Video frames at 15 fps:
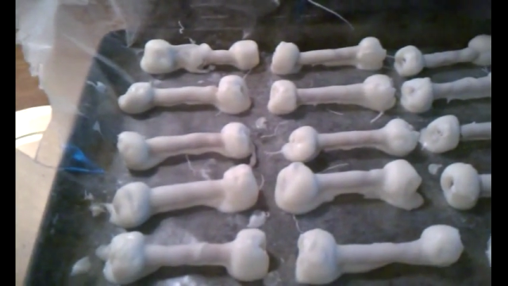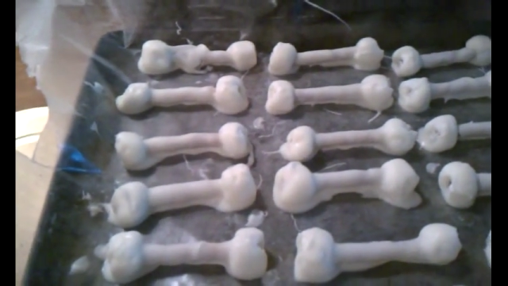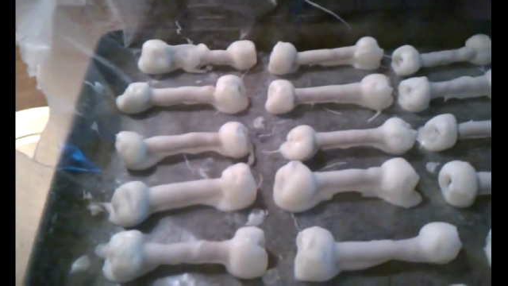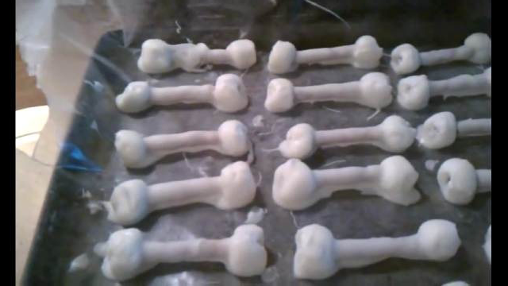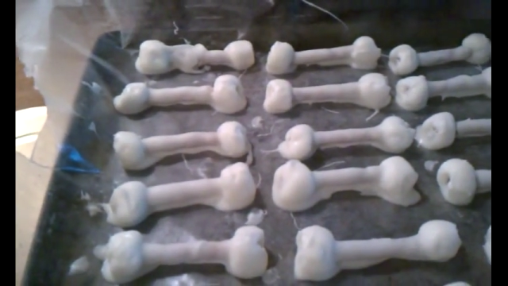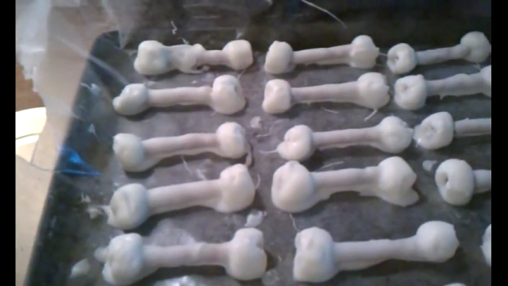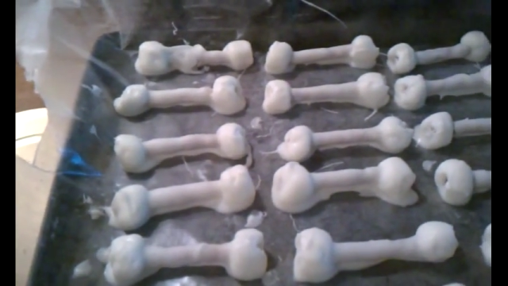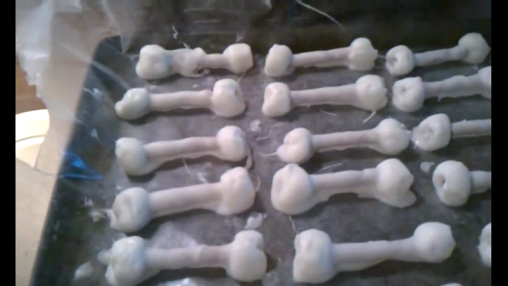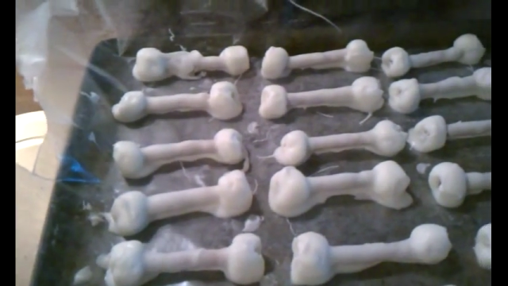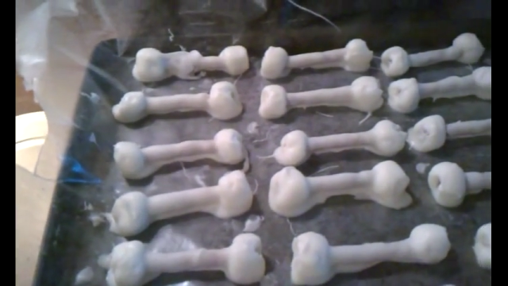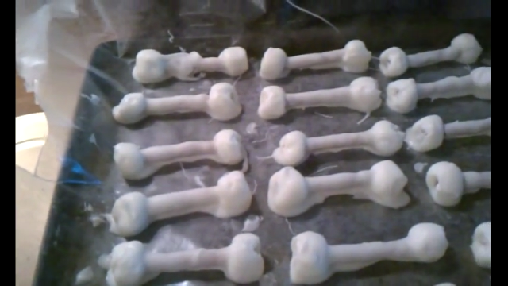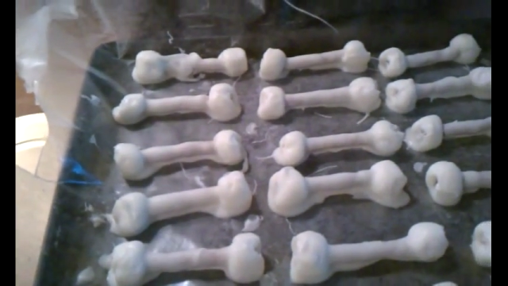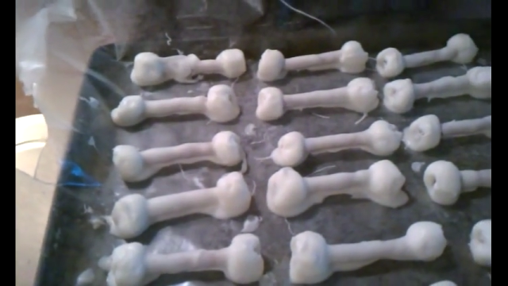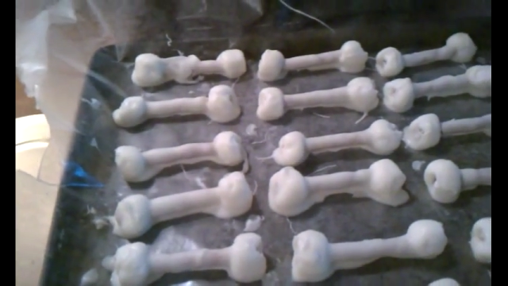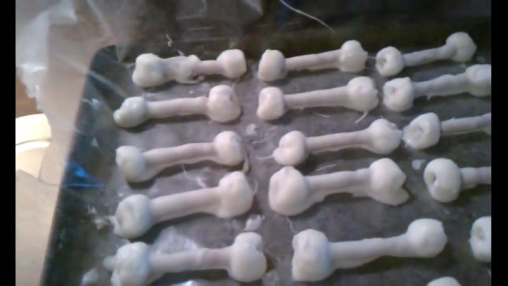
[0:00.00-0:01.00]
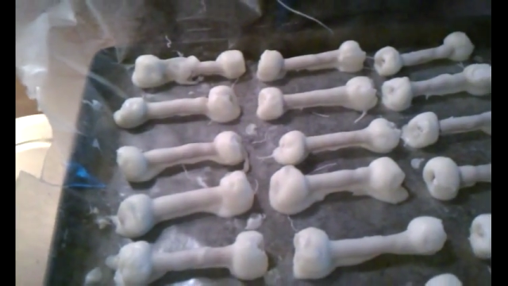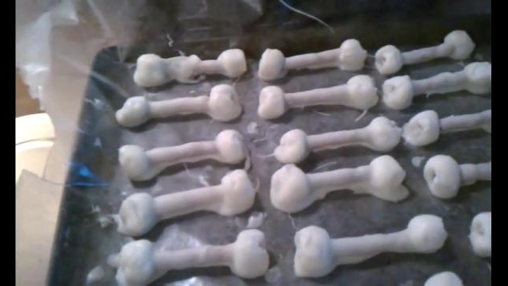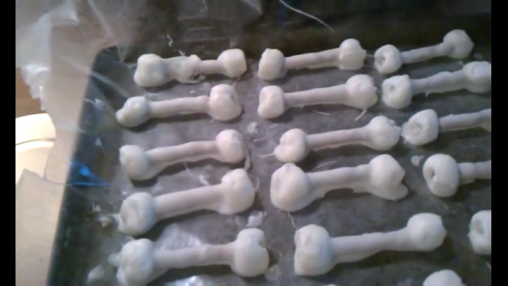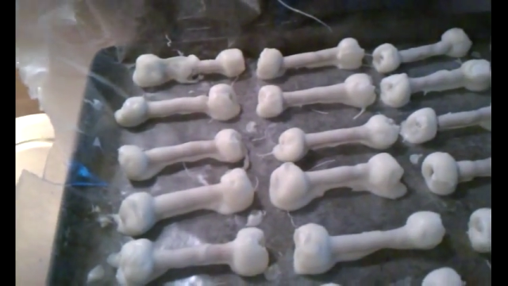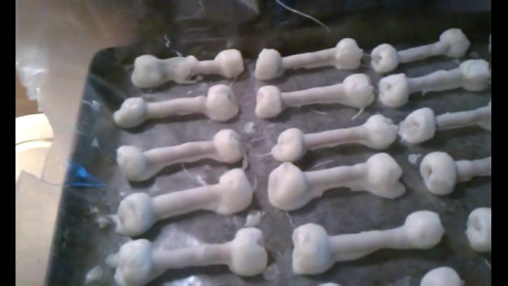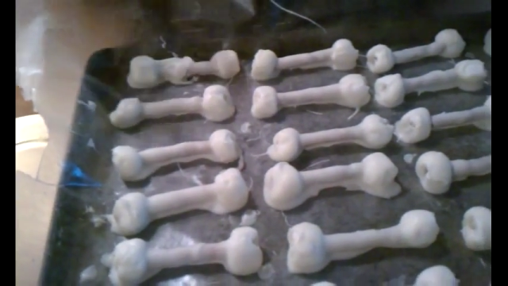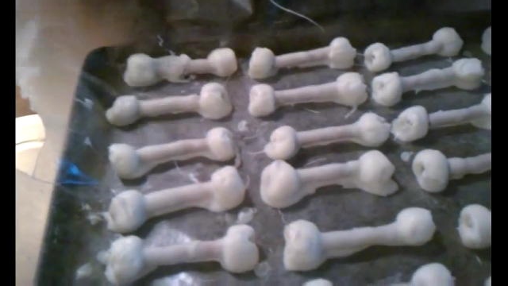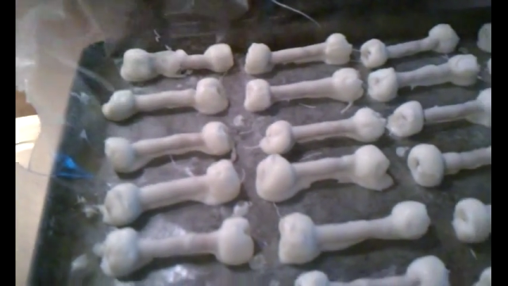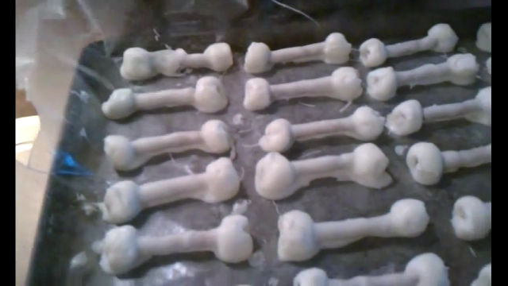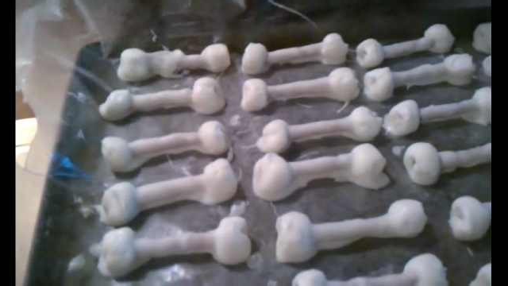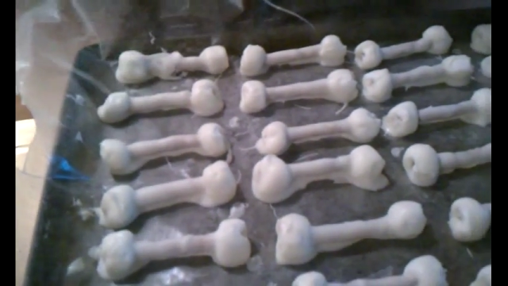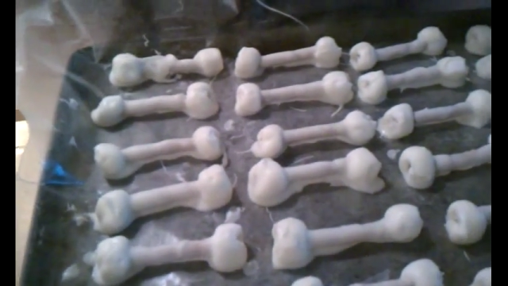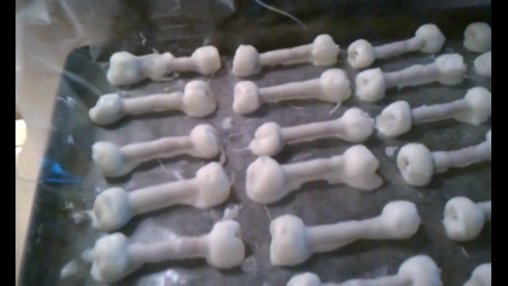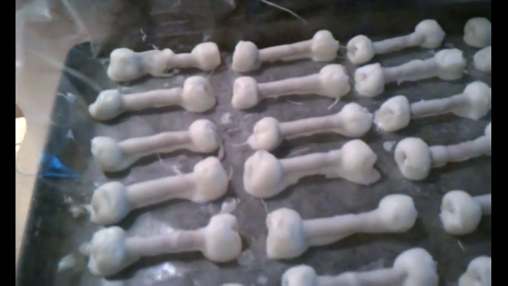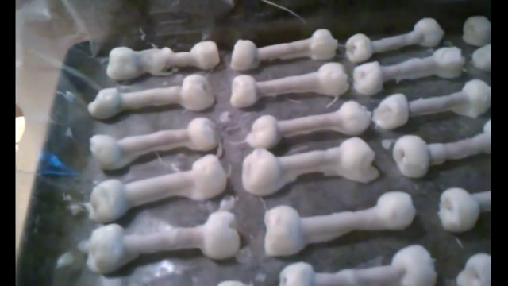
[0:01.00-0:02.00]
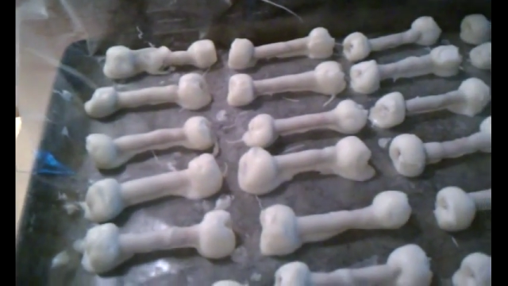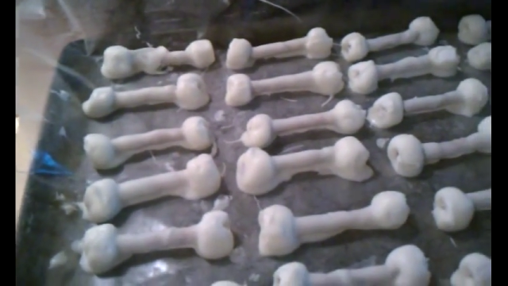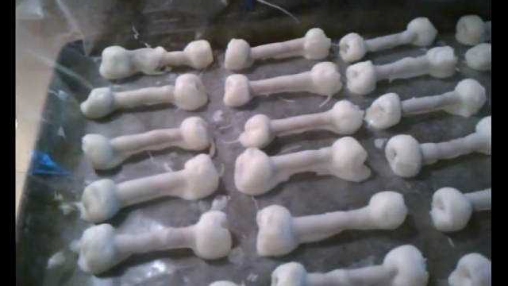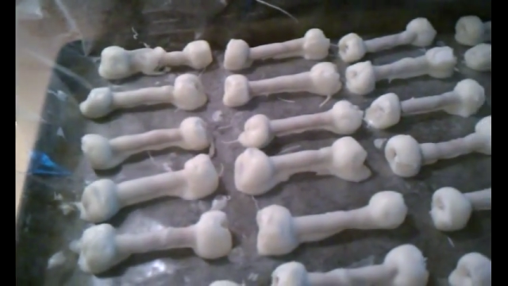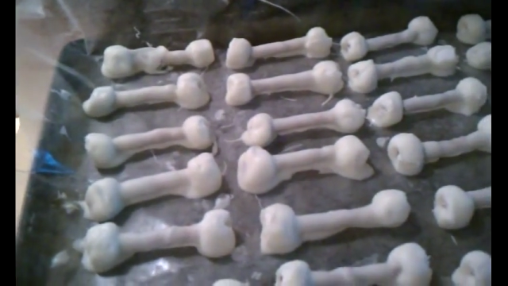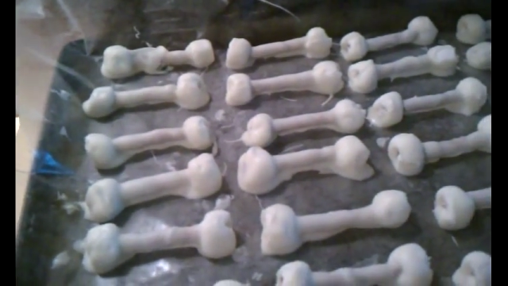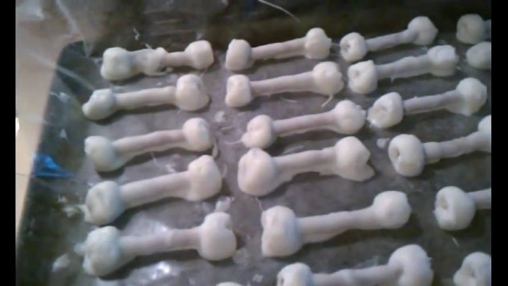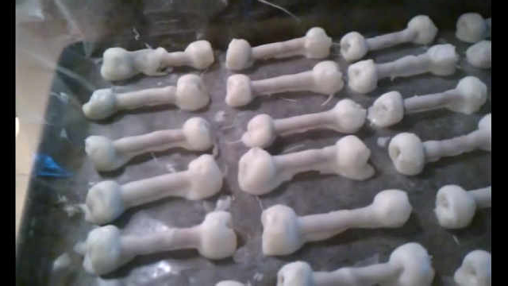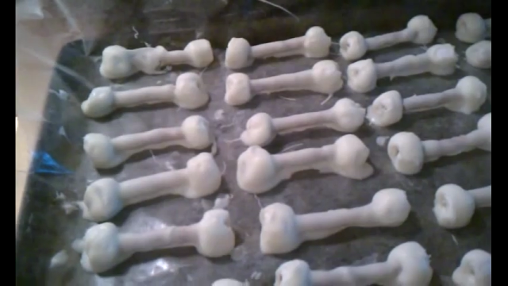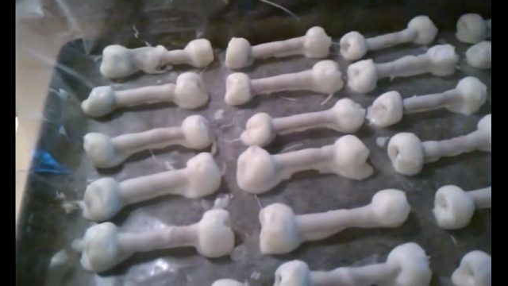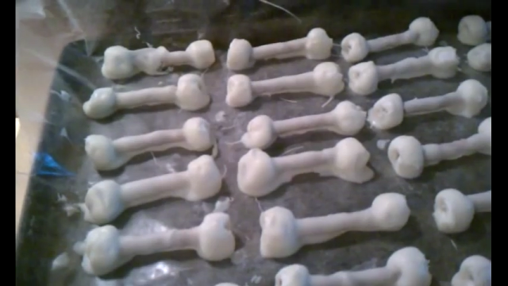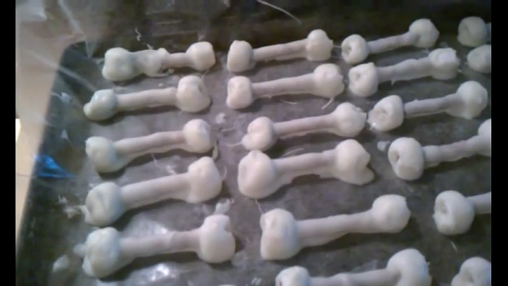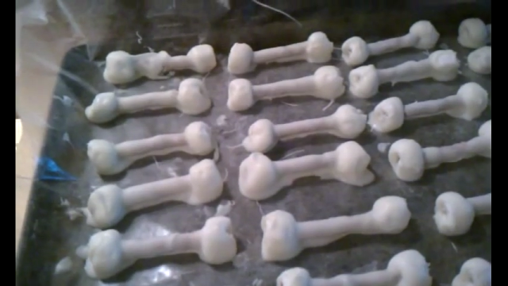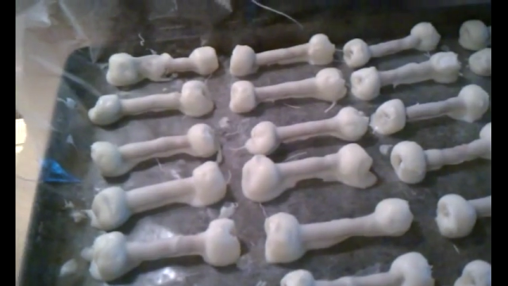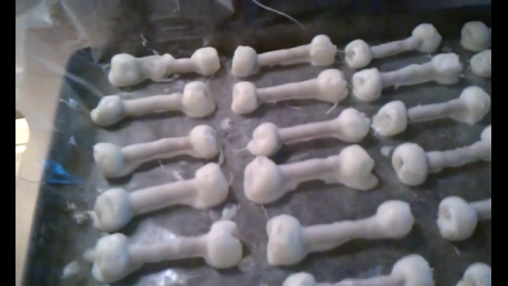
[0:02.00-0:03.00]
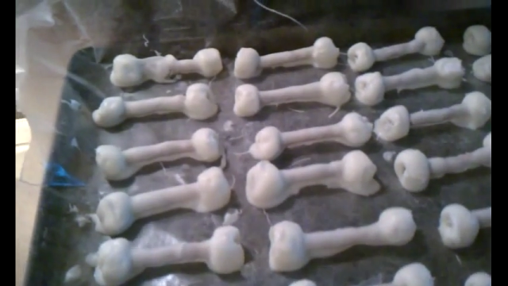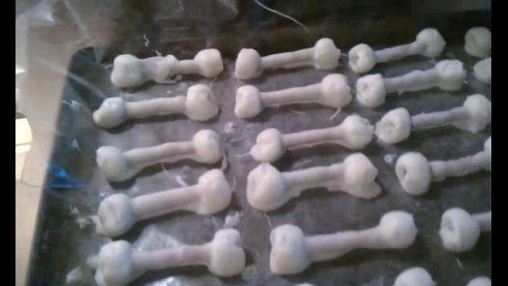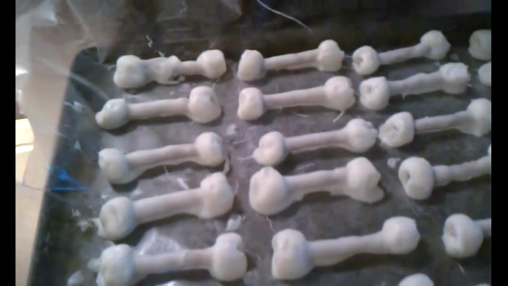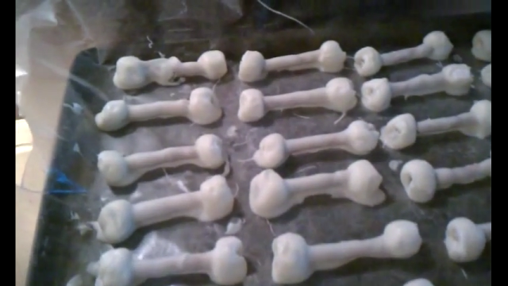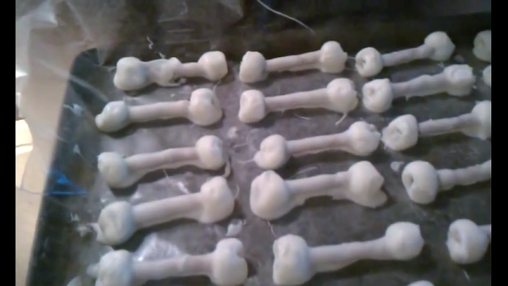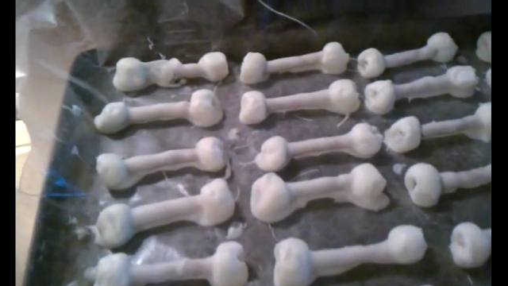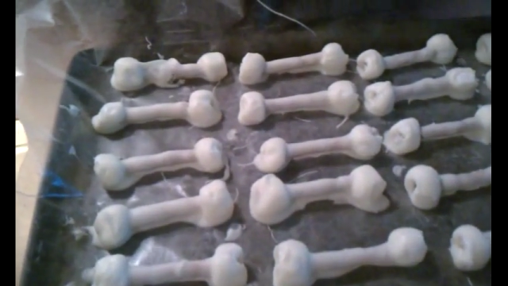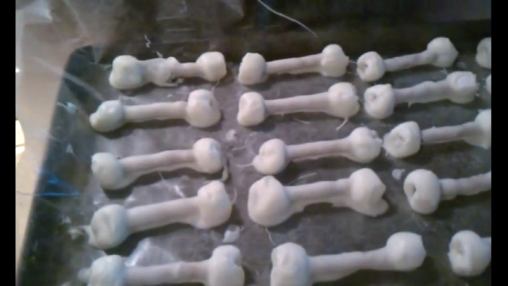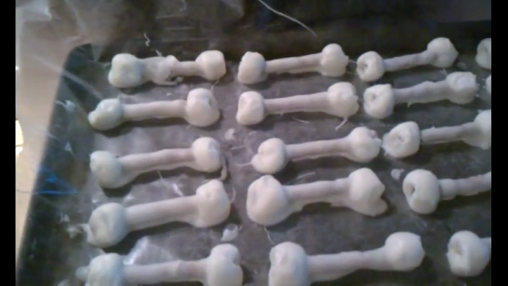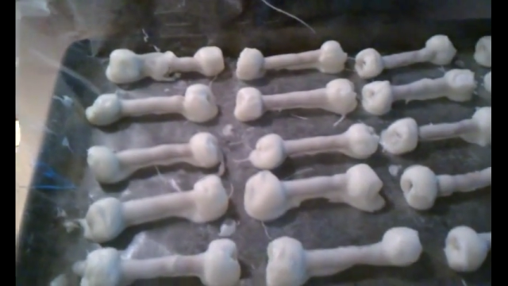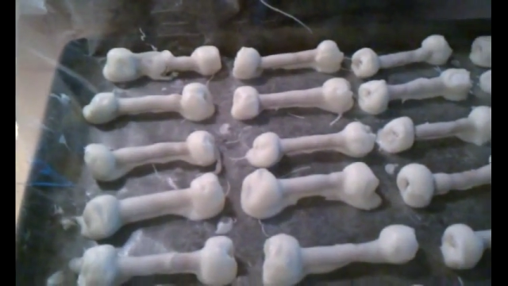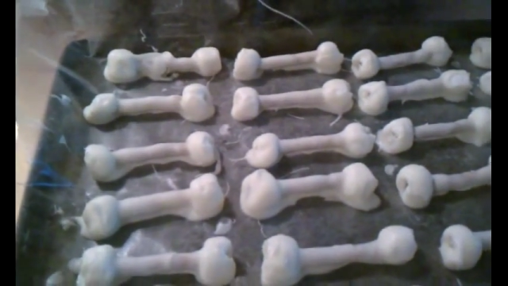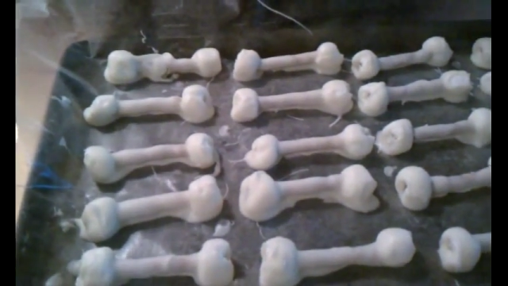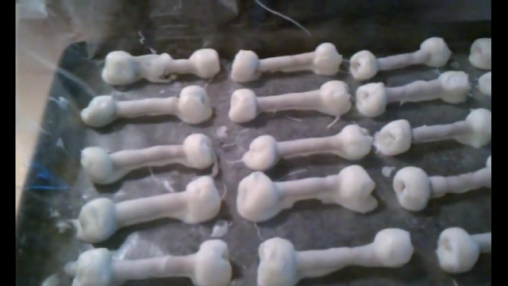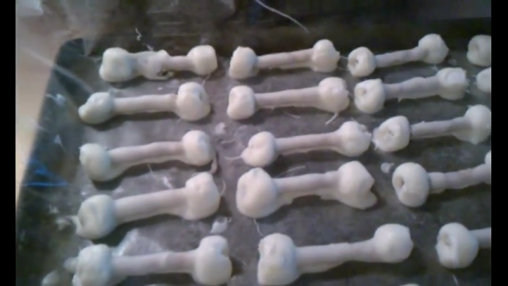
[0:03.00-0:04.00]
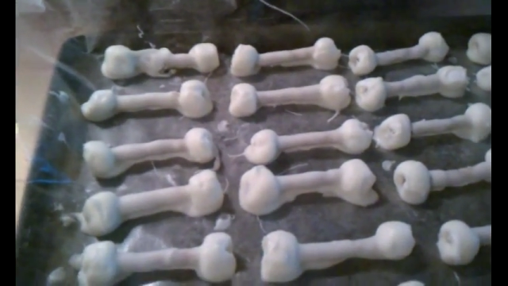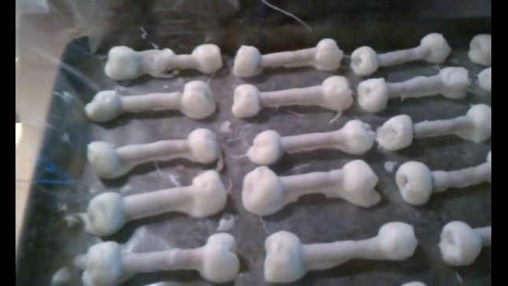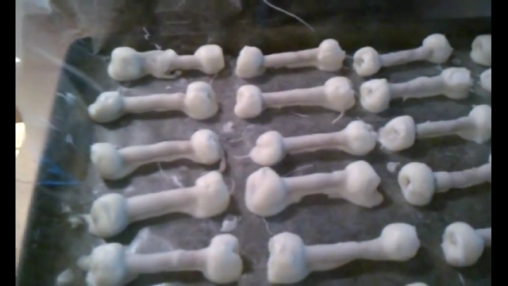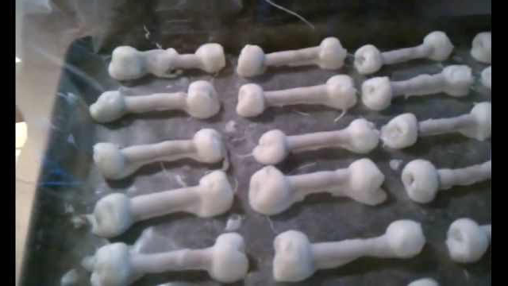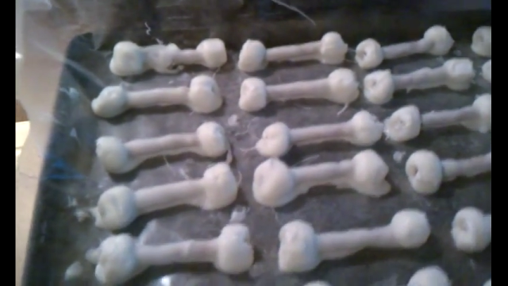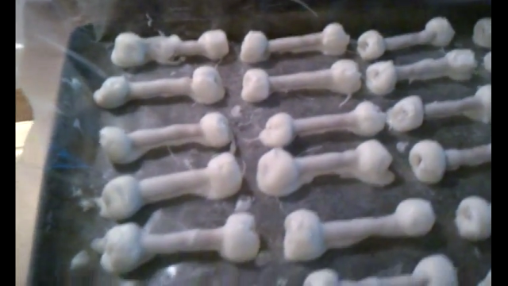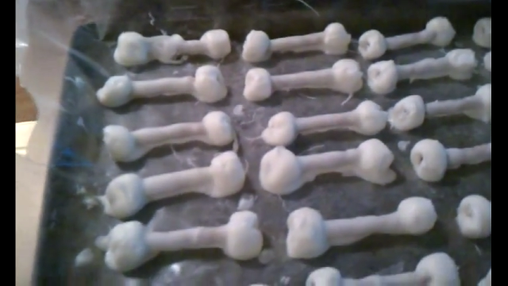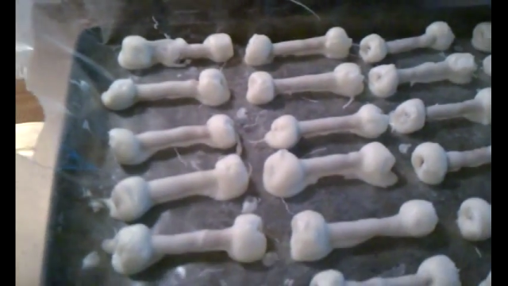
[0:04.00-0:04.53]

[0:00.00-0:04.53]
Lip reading: Nobody's mouth can be seen.